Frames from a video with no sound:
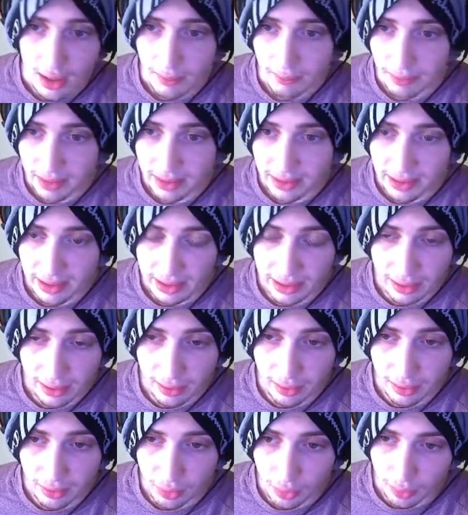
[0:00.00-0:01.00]
But
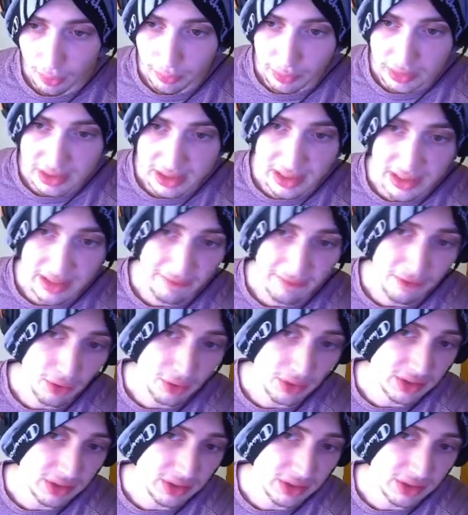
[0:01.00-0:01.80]
uh, what's key to focus